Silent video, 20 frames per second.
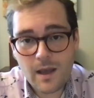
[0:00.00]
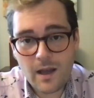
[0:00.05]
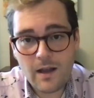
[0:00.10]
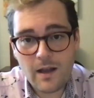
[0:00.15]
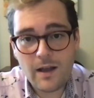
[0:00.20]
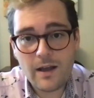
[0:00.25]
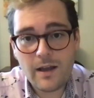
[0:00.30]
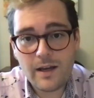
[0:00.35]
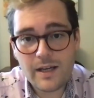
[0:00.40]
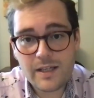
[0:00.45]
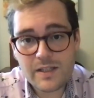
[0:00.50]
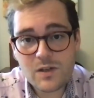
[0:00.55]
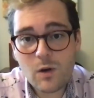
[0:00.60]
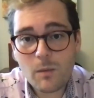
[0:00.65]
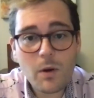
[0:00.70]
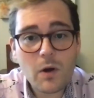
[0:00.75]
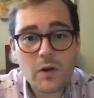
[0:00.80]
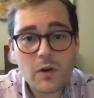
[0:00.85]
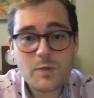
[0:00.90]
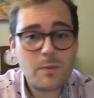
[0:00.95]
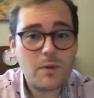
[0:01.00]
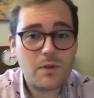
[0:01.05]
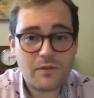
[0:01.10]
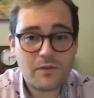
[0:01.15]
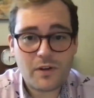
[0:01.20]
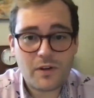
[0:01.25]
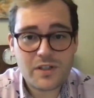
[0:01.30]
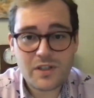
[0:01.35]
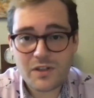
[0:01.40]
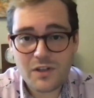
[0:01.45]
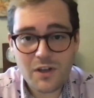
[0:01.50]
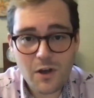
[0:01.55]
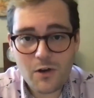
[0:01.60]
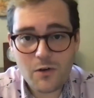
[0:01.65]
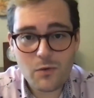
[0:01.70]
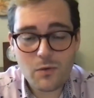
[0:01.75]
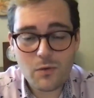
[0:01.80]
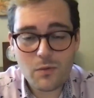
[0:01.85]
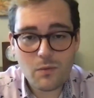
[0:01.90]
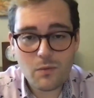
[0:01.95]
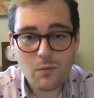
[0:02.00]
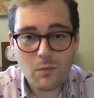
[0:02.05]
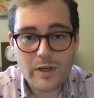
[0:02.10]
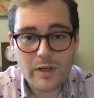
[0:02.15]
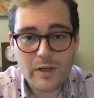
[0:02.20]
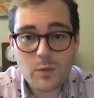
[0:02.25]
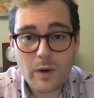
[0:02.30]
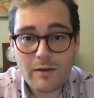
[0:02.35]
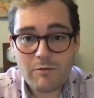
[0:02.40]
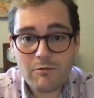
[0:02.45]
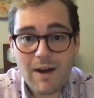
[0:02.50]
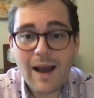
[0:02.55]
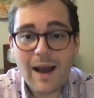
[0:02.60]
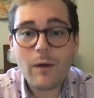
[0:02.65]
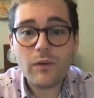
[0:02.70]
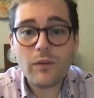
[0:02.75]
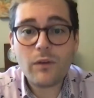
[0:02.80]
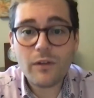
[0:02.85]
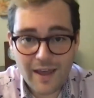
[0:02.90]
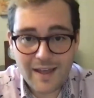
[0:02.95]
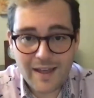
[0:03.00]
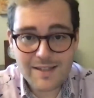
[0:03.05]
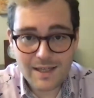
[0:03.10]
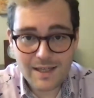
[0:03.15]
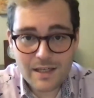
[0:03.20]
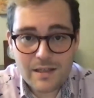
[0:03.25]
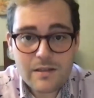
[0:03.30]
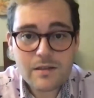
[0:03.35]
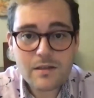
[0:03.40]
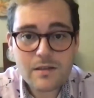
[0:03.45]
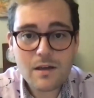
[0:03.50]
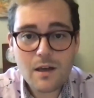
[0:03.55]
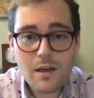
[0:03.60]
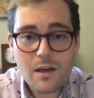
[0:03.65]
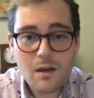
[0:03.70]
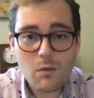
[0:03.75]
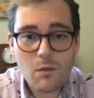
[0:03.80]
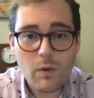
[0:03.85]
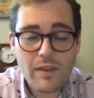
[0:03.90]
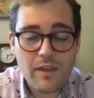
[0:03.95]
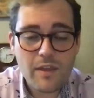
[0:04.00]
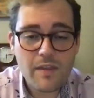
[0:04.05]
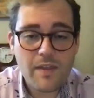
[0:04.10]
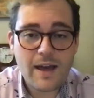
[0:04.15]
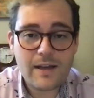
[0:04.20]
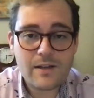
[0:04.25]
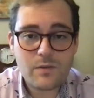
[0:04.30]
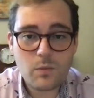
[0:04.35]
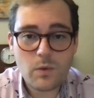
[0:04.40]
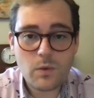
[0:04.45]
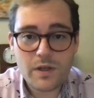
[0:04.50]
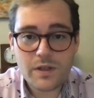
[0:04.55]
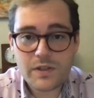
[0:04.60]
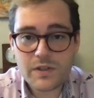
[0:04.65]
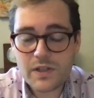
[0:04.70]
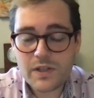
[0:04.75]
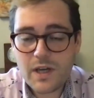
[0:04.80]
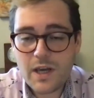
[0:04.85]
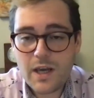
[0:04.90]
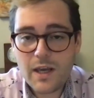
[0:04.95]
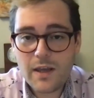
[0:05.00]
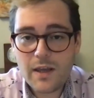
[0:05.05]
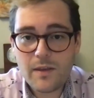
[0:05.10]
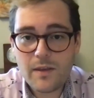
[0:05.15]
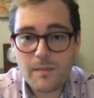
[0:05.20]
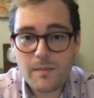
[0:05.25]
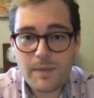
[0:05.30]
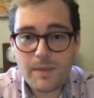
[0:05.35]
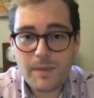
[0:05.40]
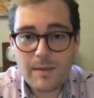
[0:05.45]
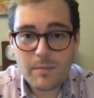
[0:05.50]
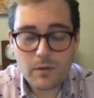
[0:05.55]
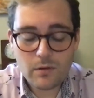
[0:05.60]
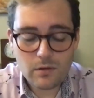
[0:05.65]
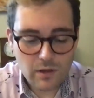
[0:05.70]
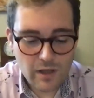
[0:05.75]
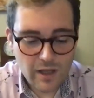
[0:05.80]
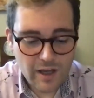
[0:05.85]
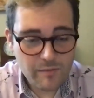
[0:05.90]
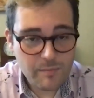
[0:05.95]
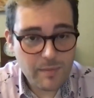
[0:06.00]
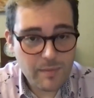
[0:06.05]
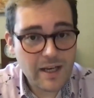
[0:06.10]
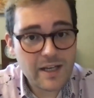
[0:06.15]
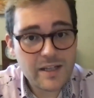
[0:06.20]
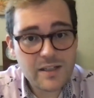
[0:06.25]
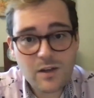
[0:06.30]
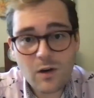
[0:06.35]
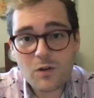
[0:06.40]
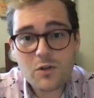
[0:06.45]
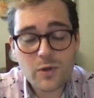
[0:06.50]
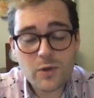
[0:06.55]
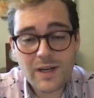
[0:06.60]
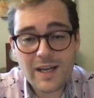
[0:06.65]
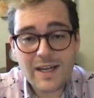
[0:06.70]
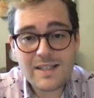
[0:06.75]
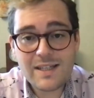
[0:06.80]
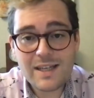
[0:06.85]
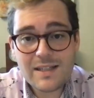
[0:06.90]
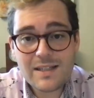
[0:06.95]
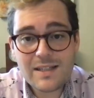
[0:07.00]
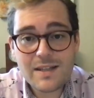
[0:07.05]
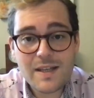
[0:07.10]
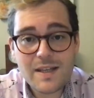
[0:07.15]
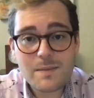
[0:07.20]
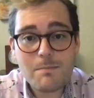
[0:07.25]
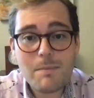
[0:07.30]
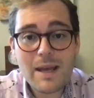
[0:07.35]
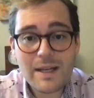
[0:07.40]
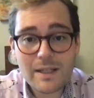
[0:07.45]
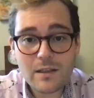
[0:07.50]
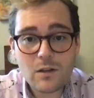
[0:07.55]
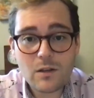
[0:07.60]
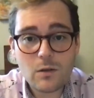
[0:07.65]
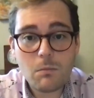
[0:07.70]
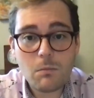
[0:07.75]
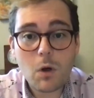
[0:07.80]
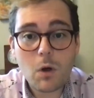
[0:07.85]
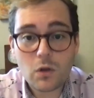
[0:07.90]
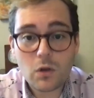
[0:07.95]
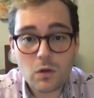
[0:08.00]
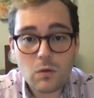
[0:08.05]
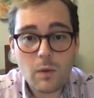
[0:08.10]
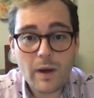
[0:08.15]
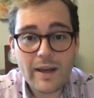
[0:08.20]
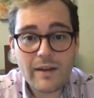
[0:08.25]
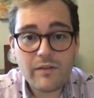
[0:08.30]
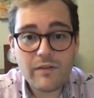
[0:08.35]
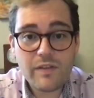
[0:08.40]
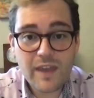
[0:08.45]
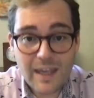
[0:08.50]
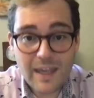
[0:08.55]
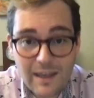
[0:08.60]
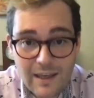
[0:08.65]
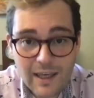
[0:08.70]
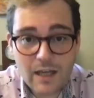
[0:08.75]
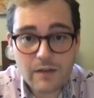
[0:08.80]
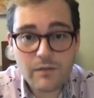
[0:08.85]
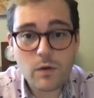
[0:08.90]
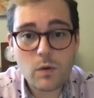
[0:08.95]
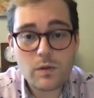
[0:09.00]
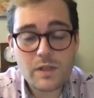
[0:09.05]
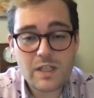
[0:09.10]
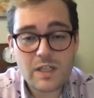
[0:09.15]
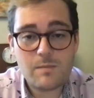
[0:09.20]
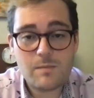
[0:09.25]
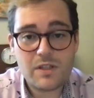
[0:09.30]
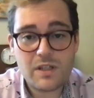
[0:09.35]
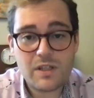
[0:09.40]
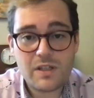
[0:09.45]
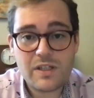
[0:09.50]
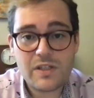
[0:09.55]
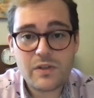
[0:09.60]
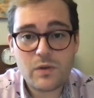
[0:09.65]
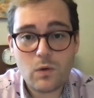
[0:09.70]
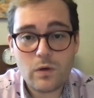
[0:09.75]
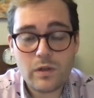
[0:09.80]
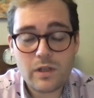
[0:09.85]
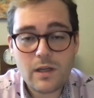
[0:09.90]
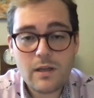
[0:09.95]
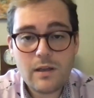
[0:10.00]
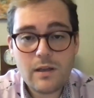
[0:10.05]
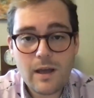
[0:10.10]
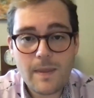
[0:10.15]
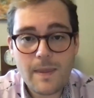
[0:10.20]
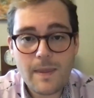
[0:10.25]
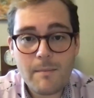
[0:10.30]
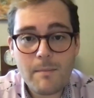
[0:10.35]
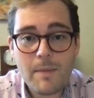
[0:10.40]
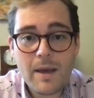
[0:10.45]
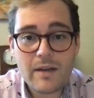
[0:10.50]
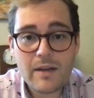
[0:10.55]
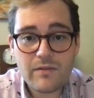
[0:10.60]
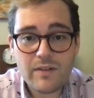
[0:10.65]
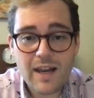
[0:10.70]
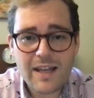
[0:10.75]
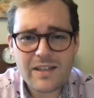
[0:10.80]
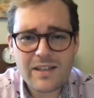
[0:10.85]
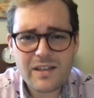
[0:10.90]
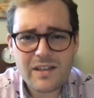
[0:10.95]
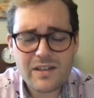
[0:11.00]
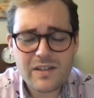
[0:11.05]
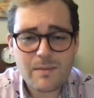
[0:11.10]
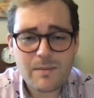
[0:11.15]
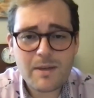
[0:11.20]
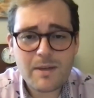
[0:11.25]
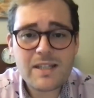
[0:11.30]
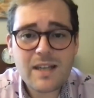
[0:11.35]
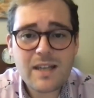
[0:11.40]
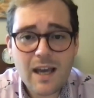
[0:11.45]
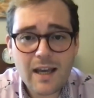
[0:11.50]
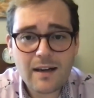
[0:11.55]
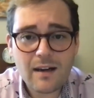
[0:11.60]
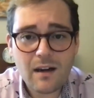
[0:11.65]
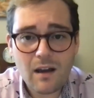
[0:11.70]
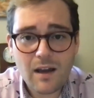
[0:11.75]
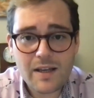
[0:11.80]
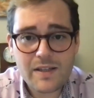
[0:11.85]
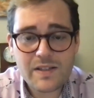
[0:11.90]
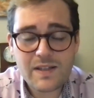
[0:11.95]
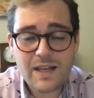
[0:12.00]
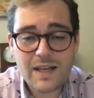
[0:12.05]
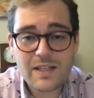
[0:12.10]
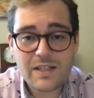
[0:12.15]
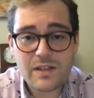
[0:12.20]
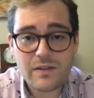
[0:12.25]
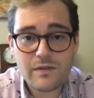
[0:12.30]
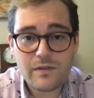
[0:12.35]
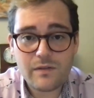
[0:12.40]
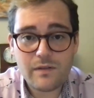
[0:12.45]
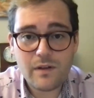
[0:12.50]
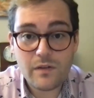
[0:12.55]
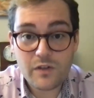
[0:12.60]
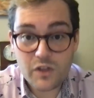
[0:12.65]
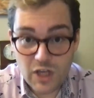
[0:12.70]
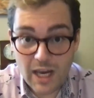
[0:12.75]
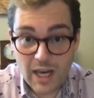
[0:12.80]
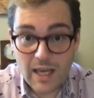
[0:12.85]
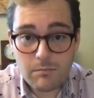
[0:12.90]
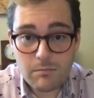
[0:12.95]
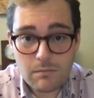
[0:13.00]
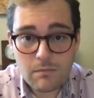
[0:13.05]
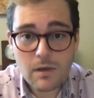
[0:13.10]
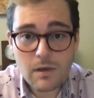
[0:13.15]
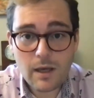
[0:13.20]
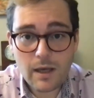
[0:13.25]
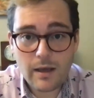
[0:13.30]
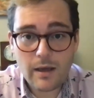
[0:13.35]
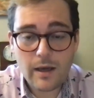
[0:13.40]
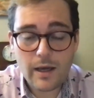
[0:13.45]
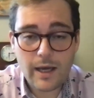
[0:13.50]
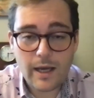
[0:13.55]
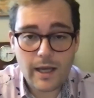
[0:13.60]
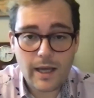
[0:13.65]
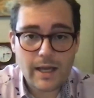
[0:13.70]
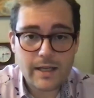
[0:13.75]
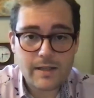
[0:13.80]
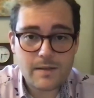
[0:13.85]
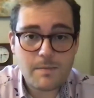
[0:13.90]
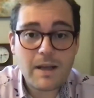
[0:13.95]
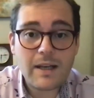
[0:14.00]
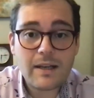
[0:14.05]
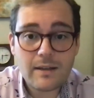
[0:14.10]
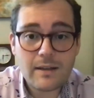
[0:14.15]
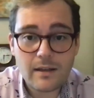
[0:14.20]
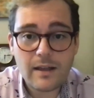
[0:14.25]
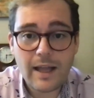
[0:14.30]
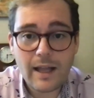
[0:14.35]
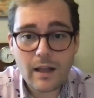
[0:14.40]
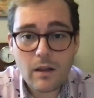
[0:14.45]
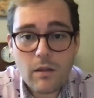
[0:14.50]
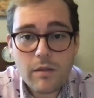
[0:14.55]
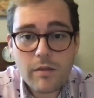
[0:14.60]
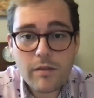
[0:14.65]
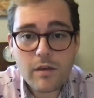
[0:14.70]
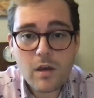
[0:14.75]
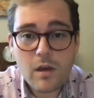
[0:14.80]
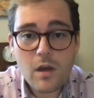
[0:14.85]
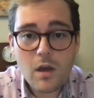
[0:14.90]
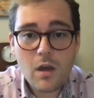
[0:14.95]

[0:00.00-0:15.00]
And it's not possible for us to know which way round that is, whether that was that people have been indoctrinated into this medical model way of thinking of autism as a disorder, and that may have led to some internalized sense of shame and mental ill health,